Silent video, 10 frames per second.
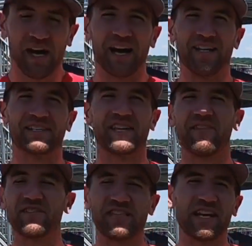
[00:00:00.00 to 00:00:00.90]

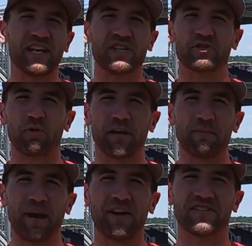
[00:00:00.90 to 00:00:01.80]
17 to
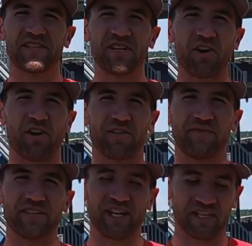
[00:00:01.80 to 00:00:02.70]
20-pound Seaguar
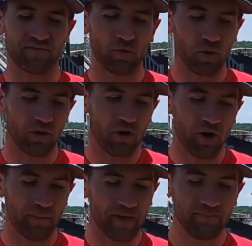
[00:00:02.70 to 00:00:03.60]
InvizX
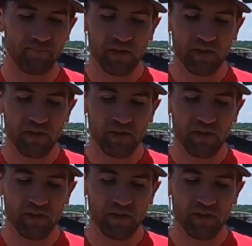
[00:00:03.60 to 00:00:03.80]
fluorocarbon.